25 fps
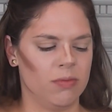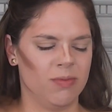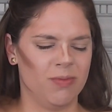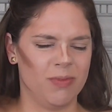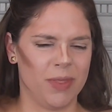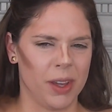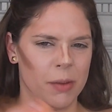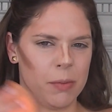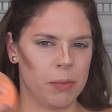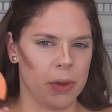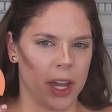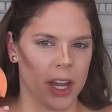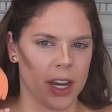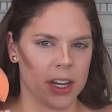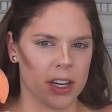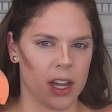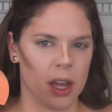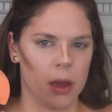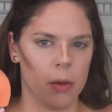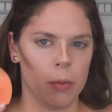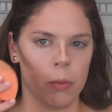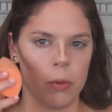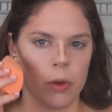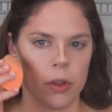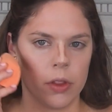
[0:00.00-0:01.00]
being picked
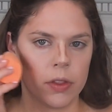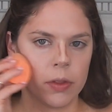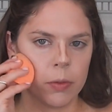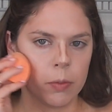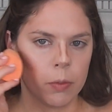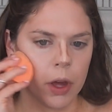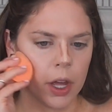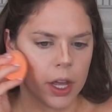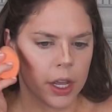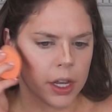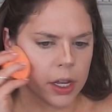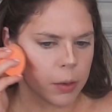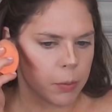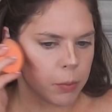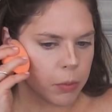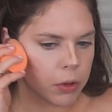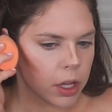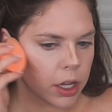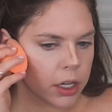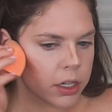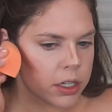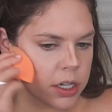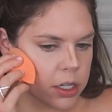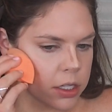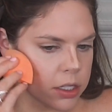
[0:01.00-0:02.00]
up with my
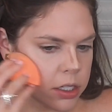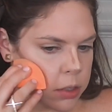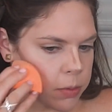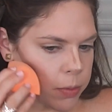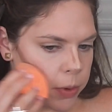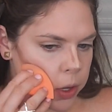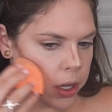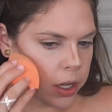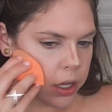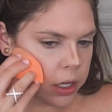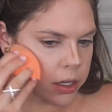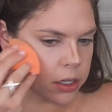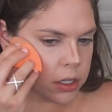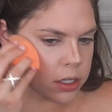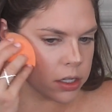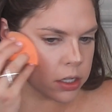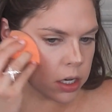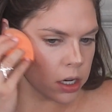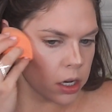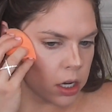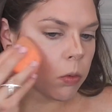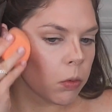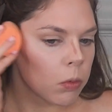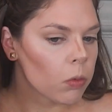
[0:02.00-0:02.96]
complexion sponge.